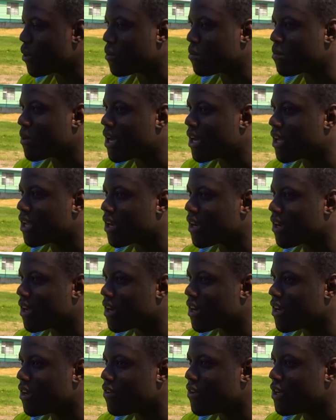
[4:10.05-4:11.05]
But Michael
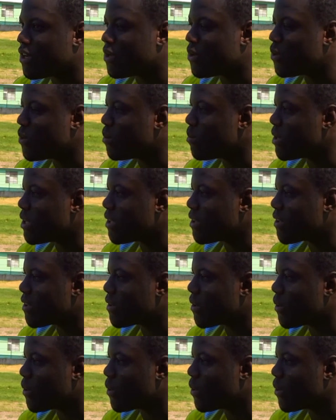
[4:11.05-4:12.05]
Clarke already know me,
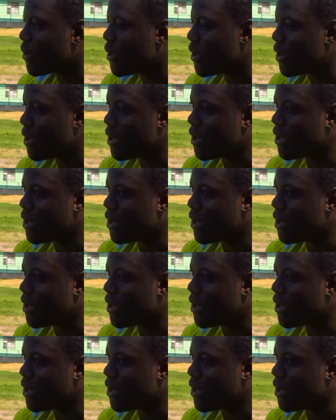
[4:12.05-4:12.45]
so